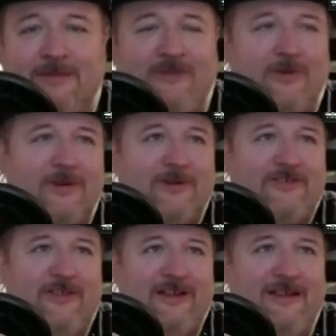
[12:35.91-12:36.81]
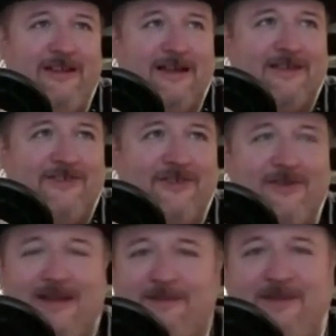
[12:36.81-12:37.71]
That's the only reason they did. And I still
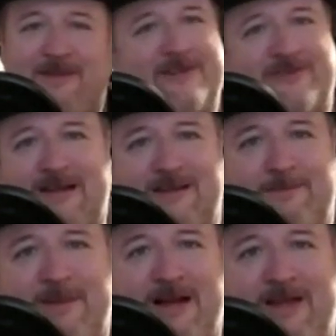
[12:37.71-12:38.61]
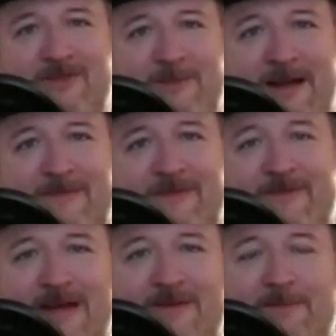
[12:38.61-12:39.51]
can't believe they dragged the Pons back for
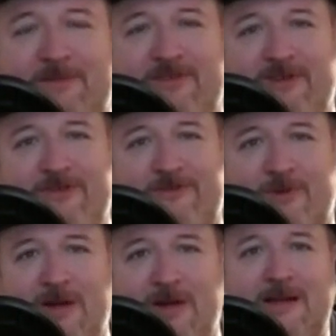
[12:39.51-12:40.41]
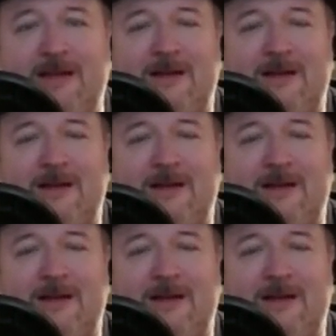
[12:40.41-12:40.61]
five episodes for what?